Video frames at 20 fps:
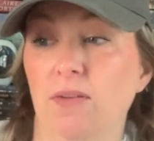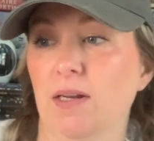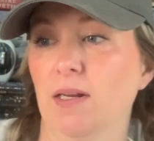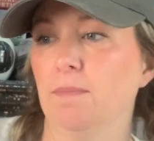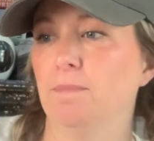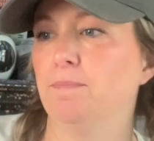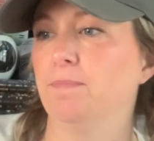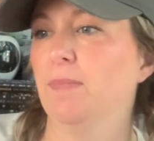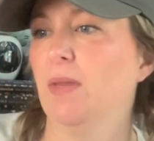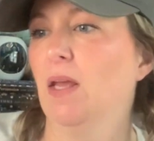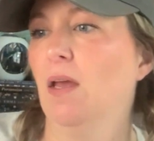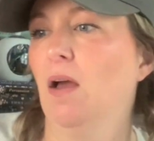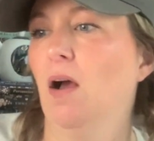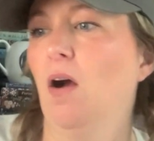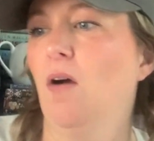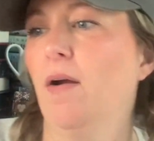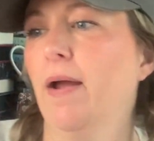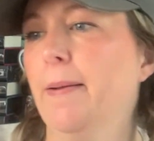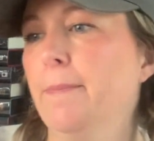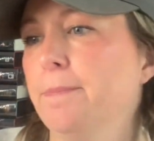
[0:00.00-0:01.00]
in.
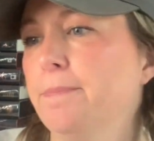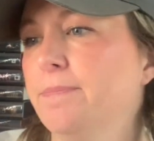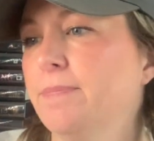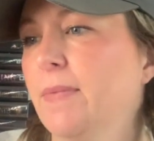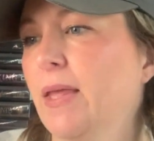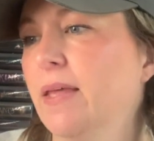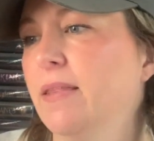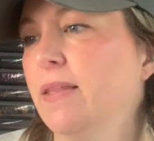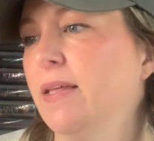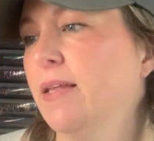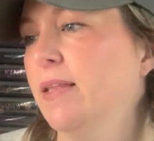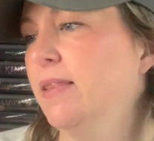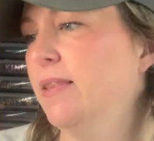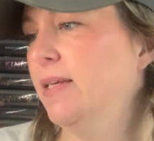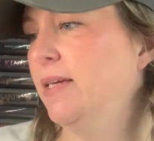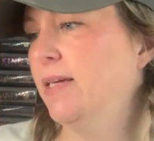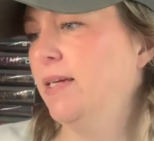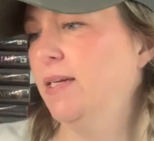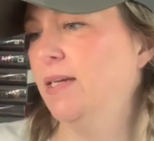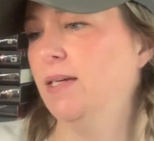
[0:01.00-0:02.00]
All right, and then
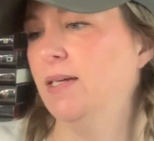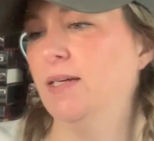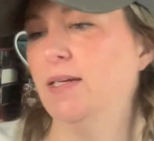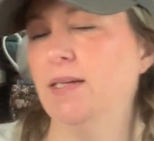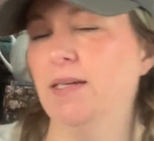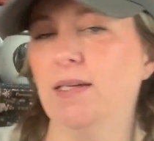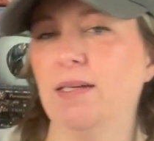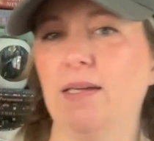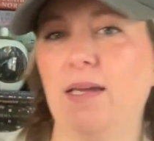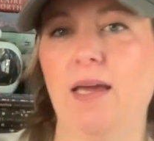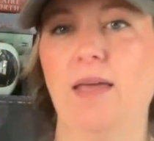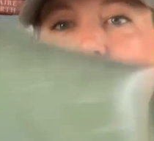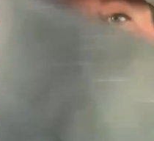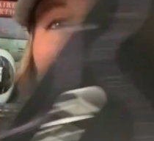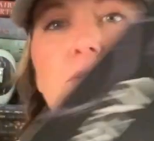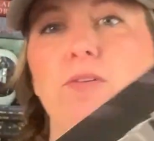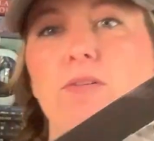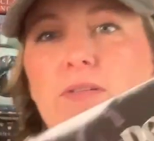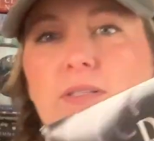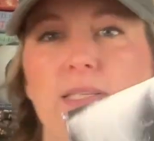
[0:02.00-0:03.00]
the
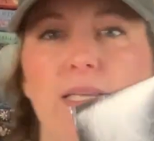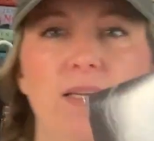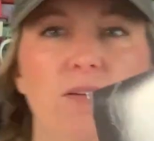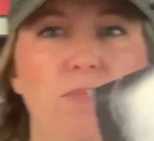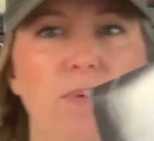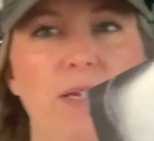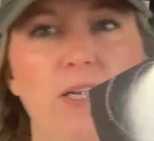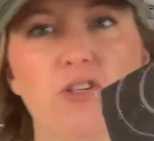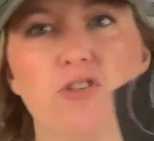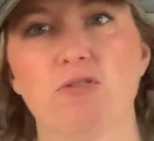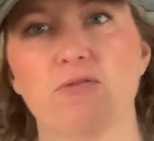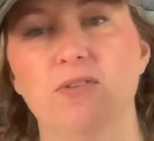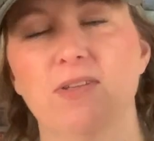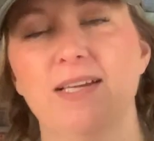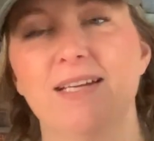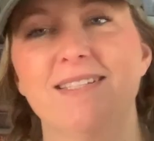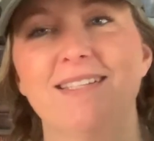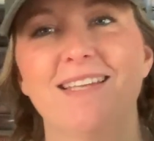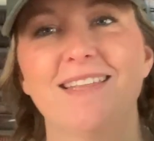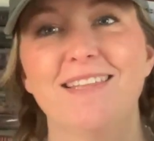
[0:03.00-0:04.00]
other set of page
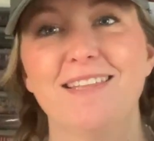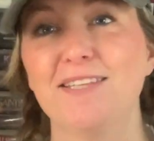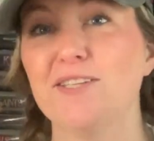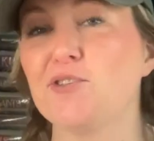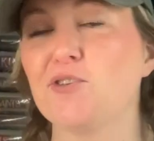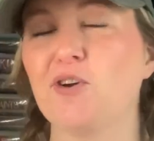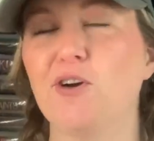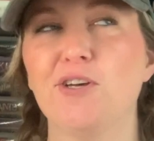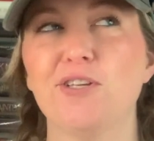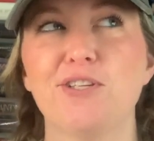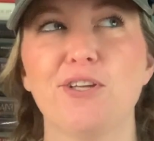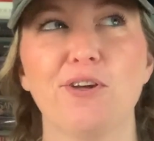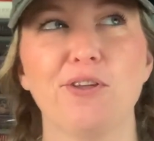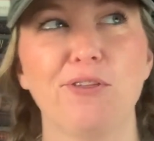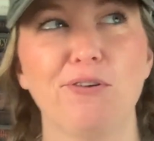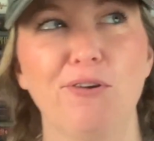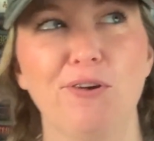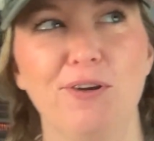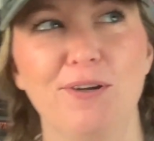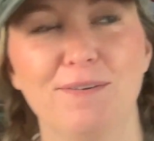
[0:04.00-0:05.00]
overlays, I think these are also
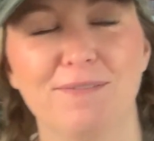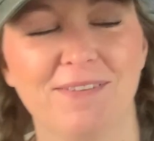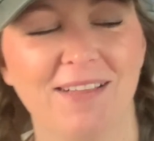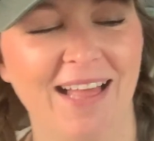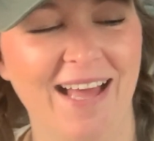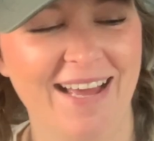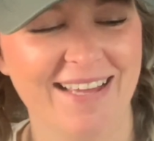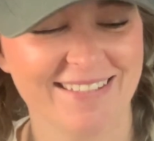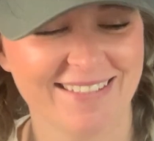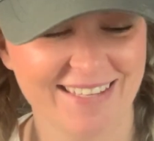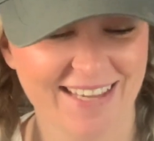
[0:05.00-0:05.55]
Throne of Glass.